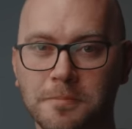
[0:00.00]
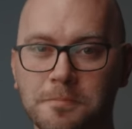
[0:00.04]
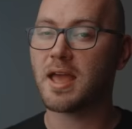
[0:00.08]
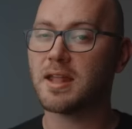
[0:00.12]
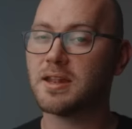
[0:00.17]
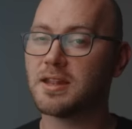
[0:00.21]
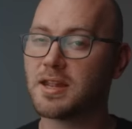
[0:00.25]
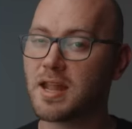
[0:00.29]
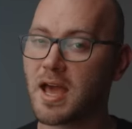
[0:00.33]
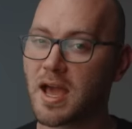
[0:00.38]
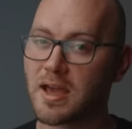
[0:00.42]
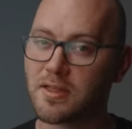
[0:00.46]

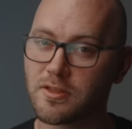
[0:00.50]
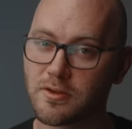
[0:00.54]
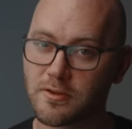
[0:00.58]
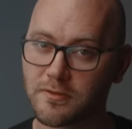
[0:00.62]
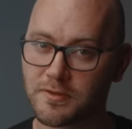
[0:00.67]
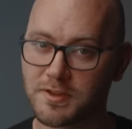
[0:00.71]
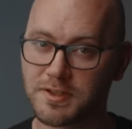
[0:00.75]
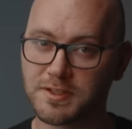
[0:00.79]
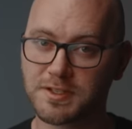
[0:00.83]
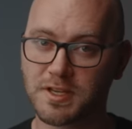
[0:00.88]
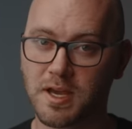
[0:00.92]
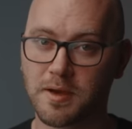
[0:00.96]
And neither of
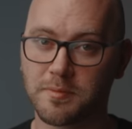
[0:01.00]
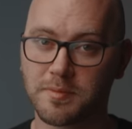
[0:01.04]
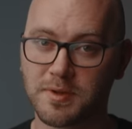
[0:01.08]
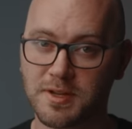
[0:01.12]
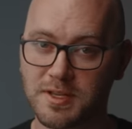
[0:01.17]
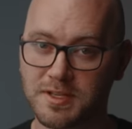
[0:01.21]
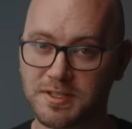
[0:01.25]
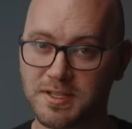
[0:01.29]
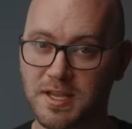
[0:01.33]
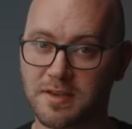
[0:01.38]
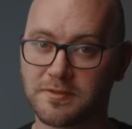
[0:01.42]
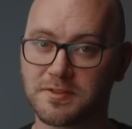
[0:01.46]
these
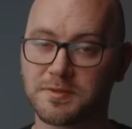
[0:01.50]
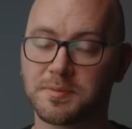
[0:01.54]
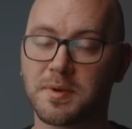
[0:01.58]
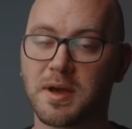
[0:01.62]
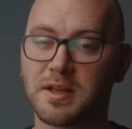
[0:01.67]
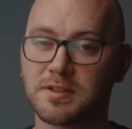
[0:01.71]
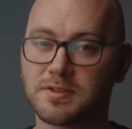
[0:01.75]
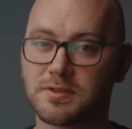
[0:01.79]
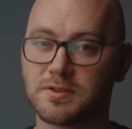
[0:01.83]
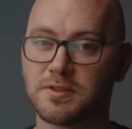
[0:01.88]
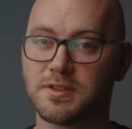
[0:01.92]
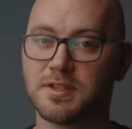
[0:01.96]
companies have
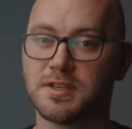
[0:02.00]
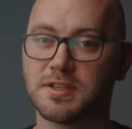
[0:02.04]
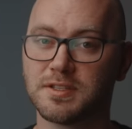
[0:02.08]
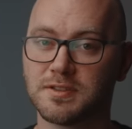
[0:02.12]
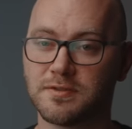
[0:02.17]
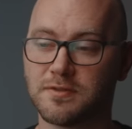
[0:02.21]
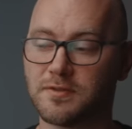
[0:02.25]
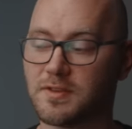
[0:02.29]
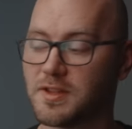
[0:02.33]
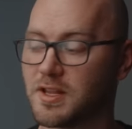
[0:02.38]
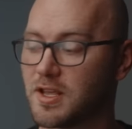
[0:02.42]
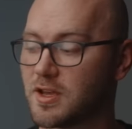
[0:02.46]
sponsored this
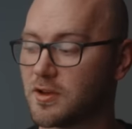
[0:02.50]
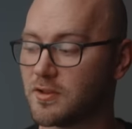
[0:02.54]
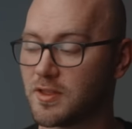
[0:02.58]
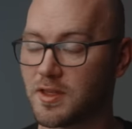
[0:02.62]
video.